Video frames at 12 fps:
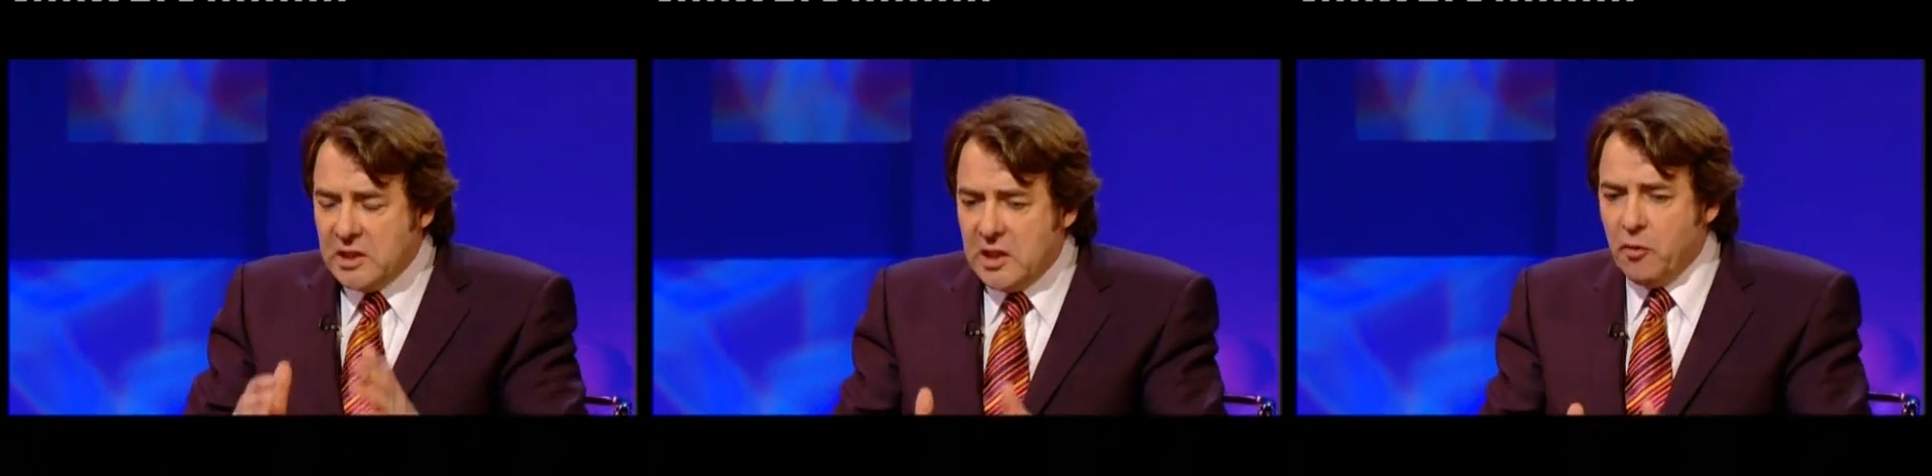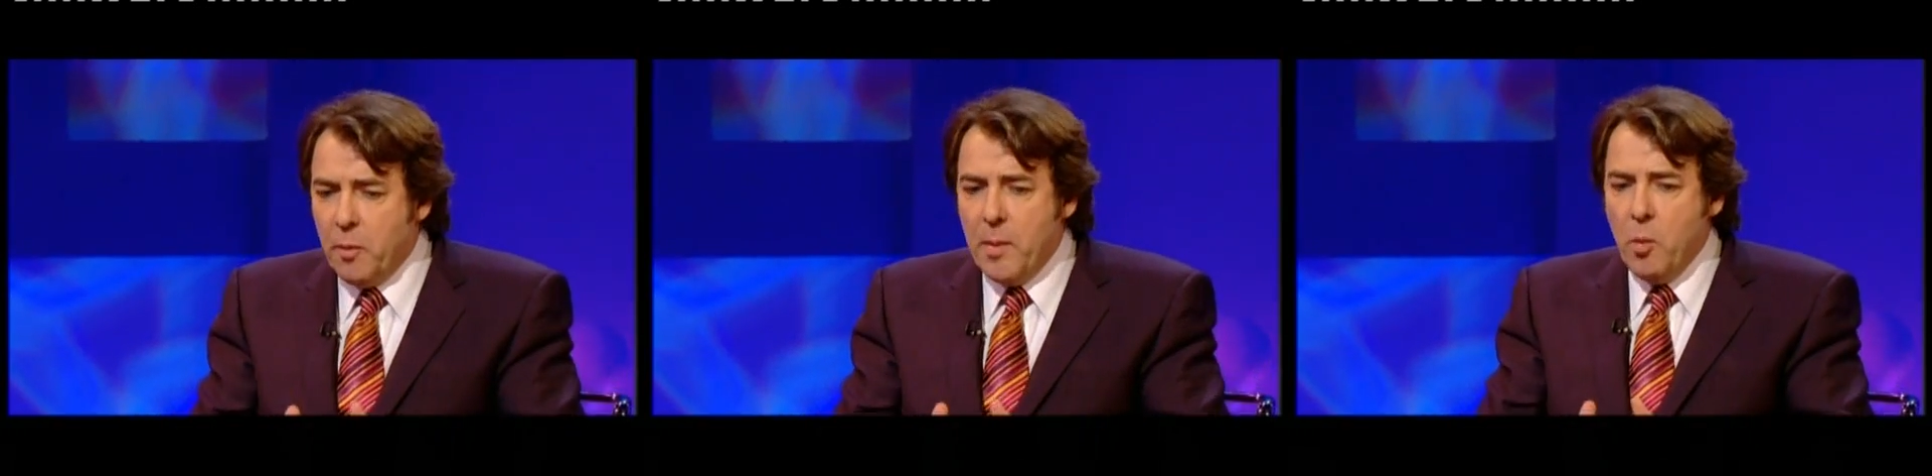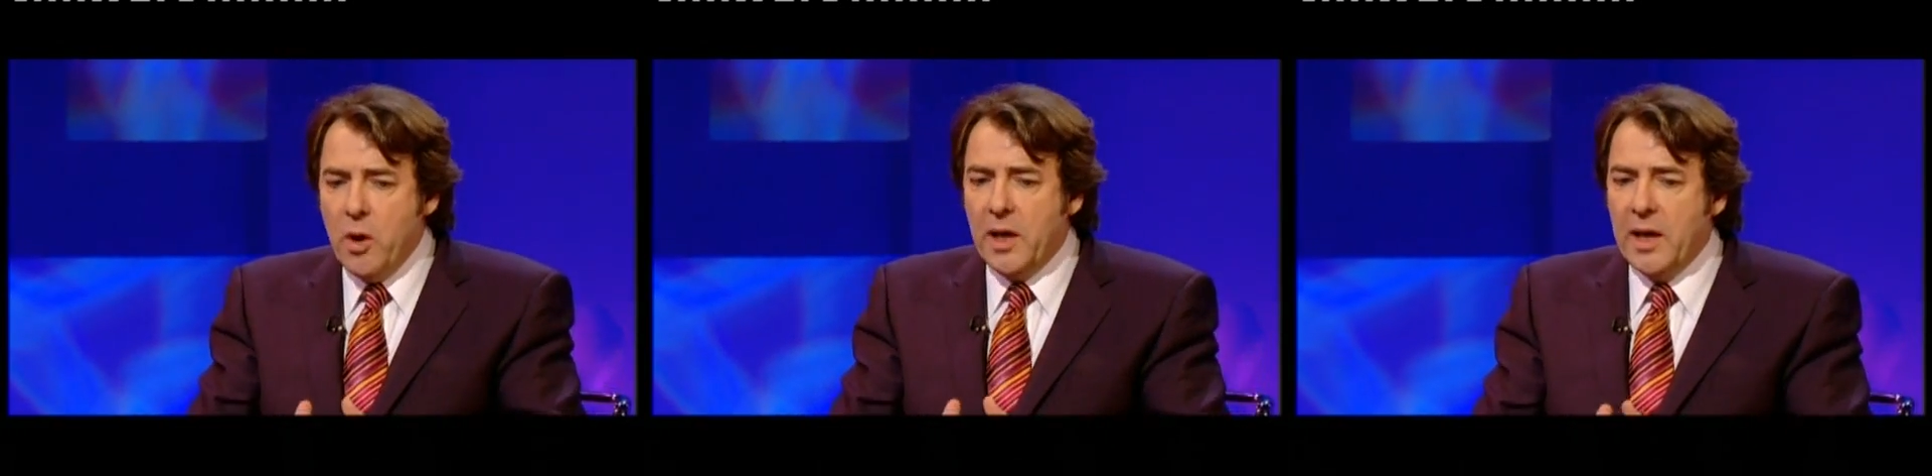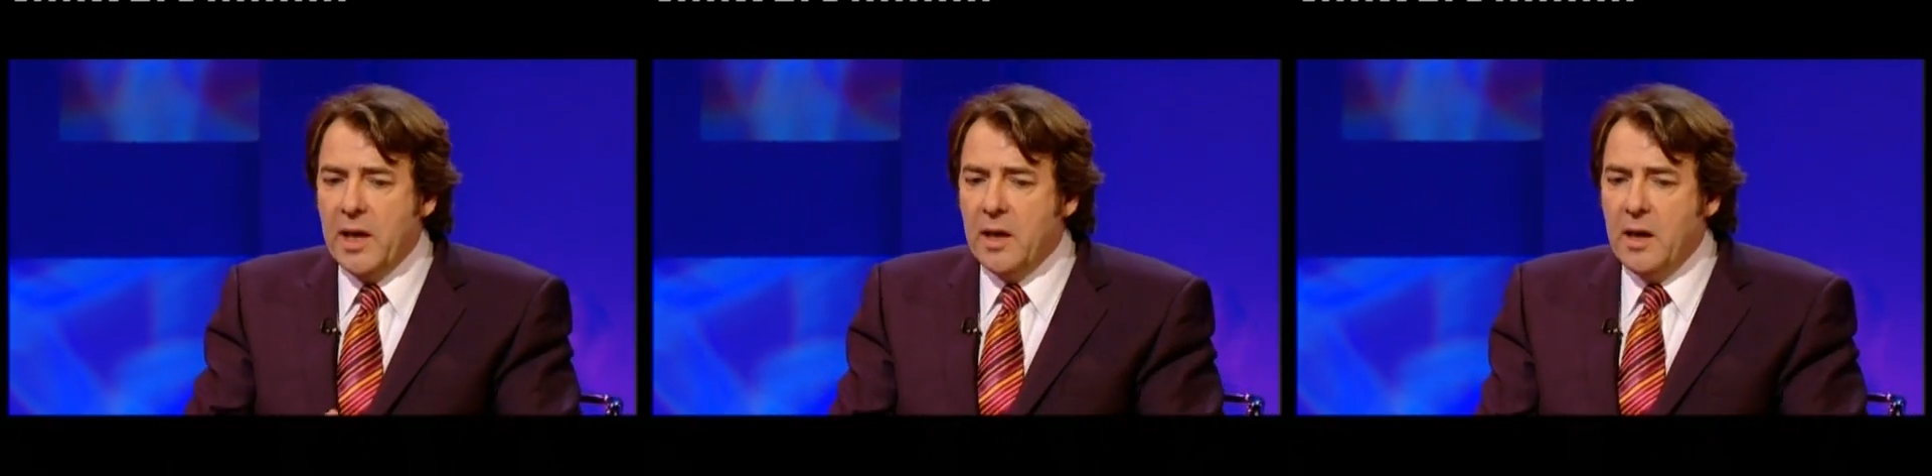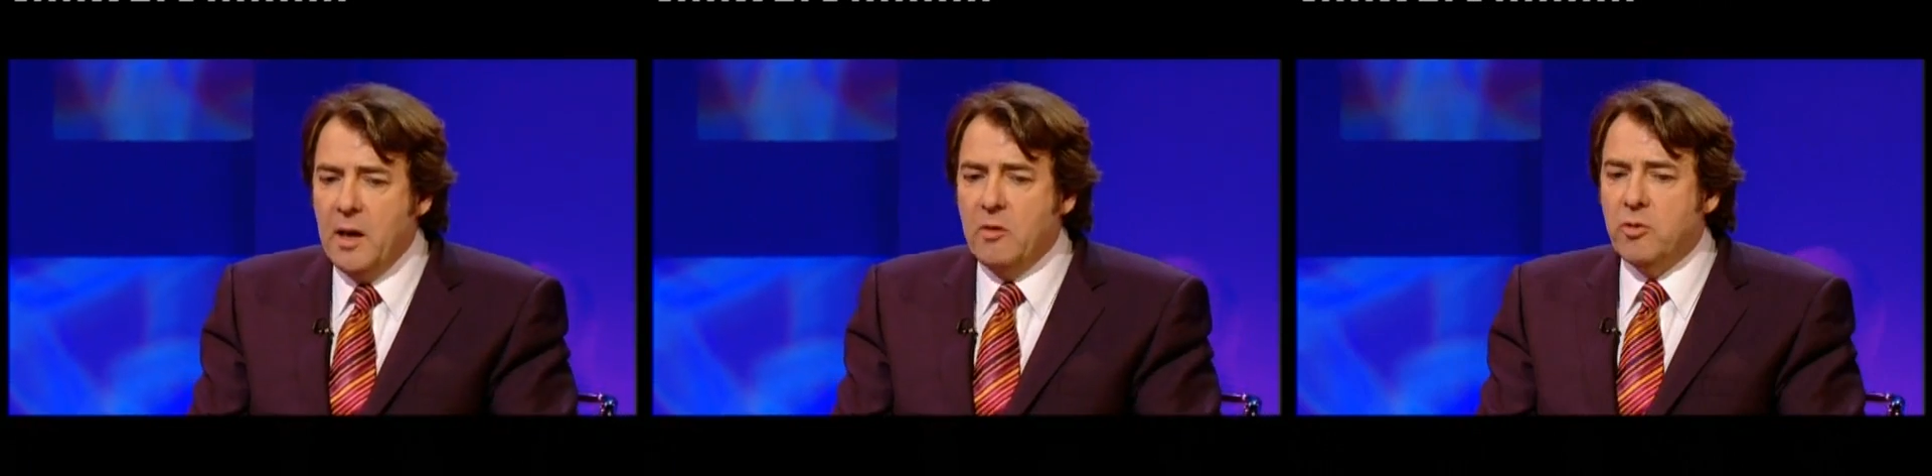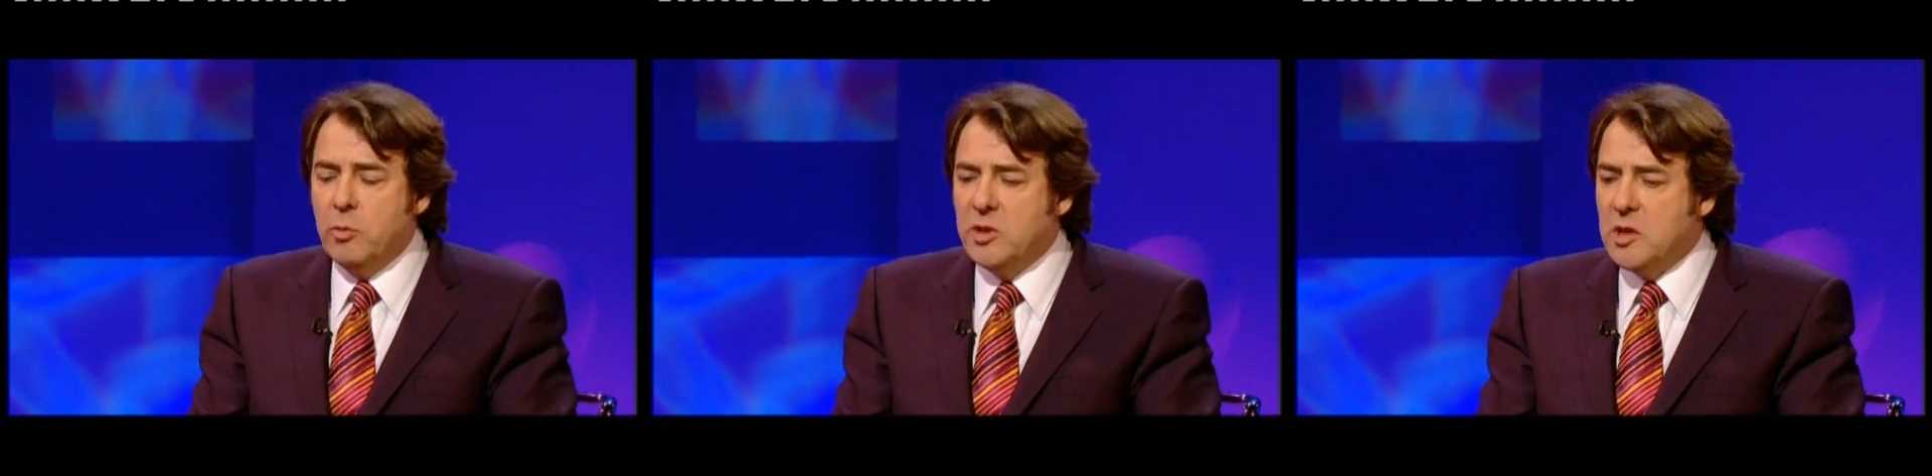successful men working in an
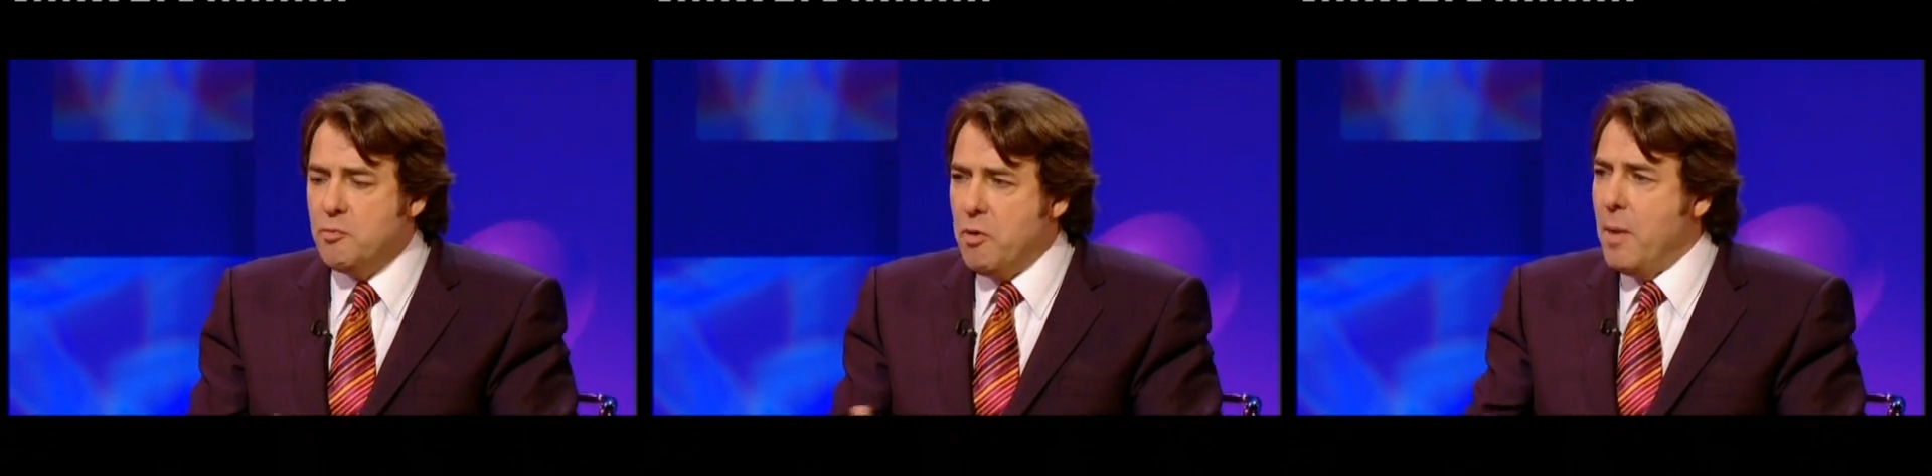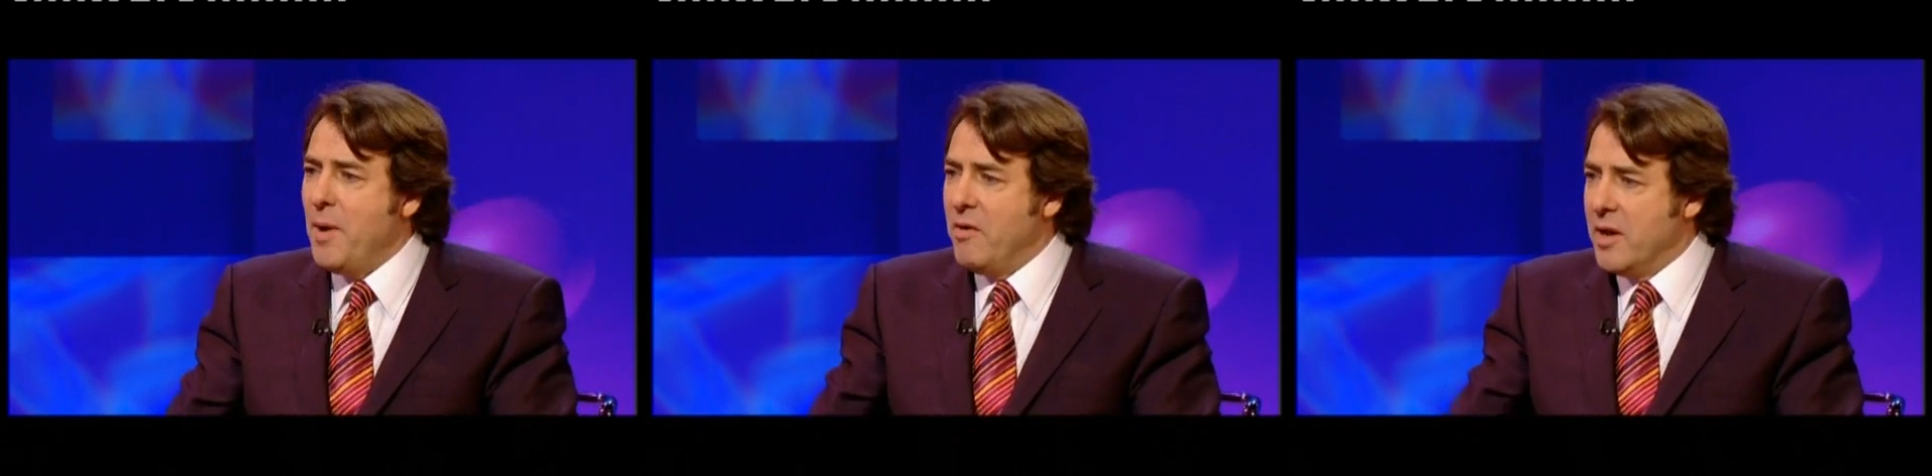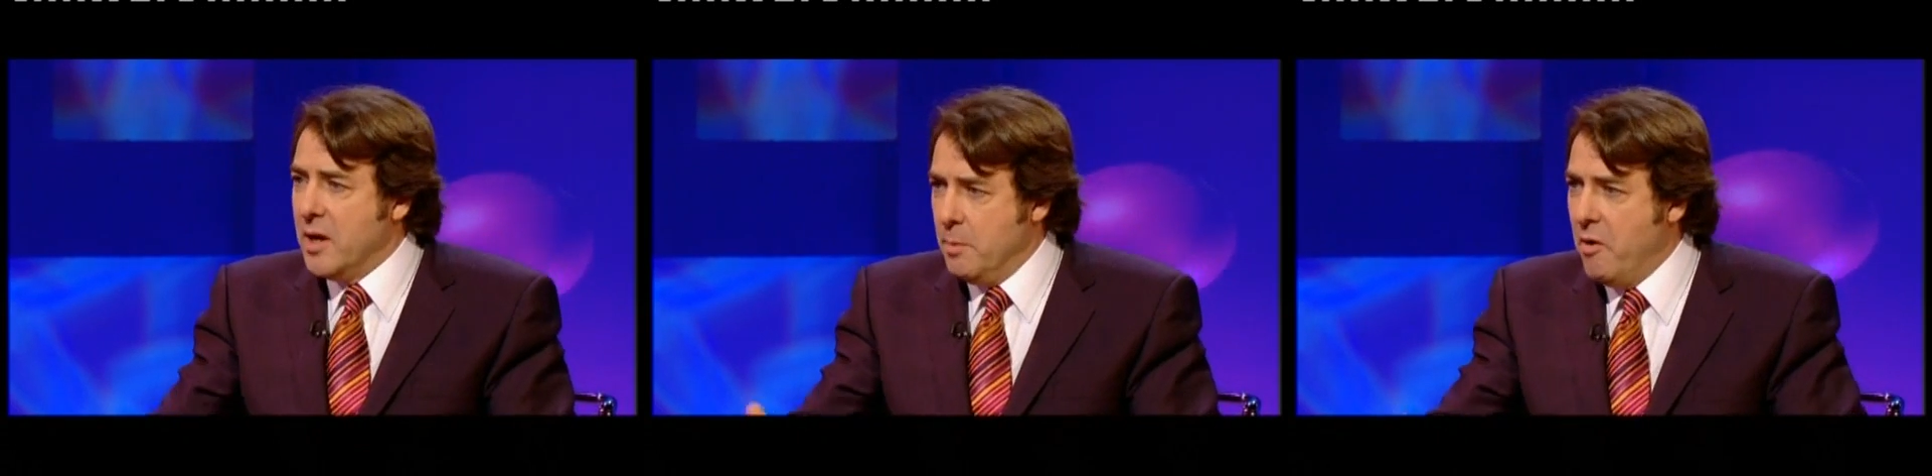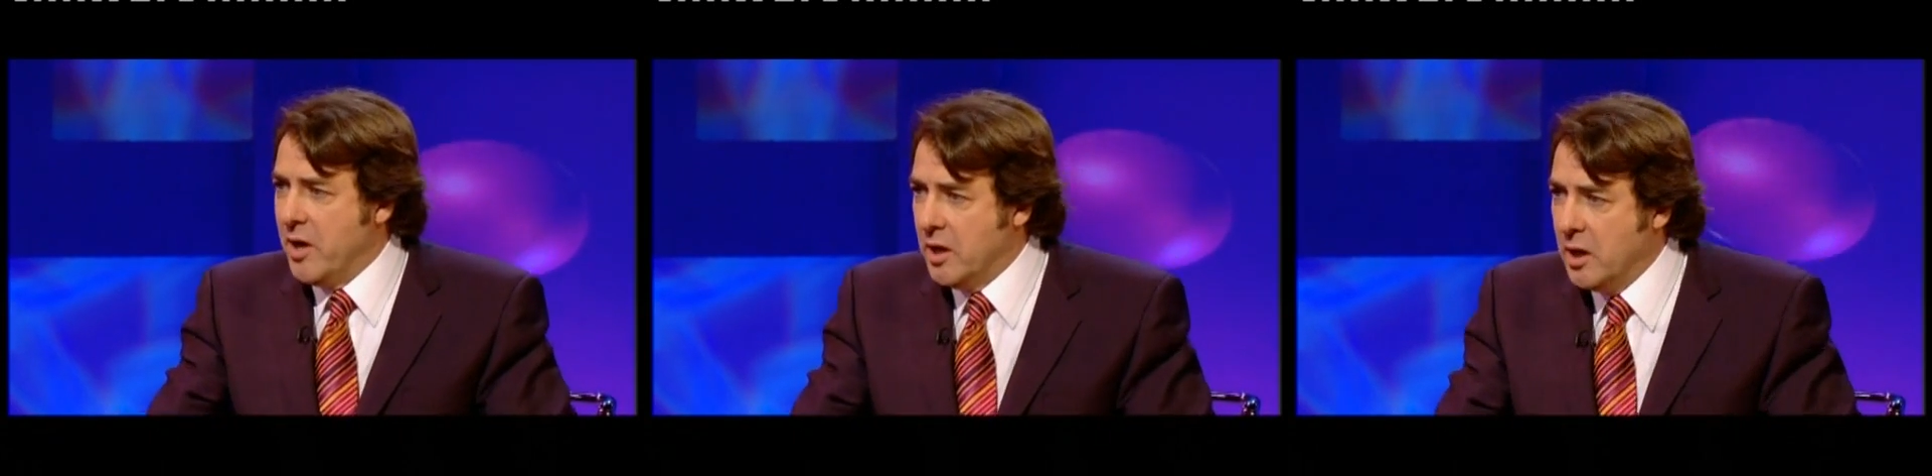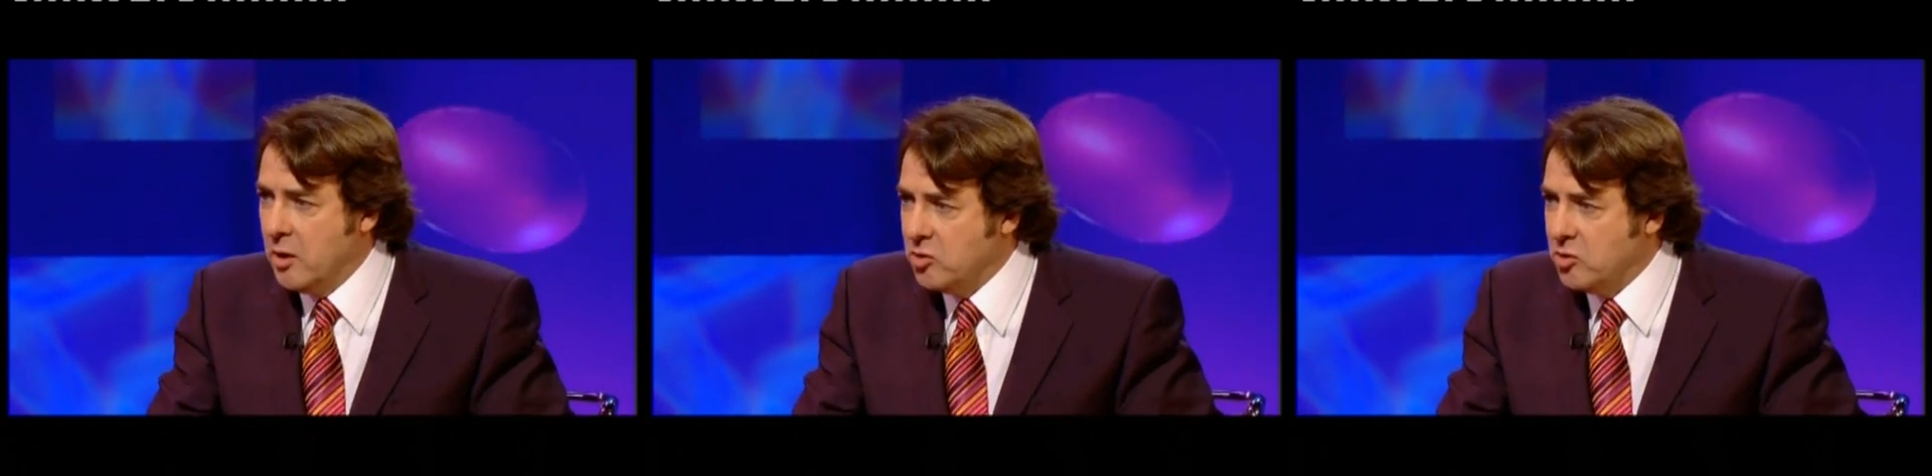industry which is primarily an American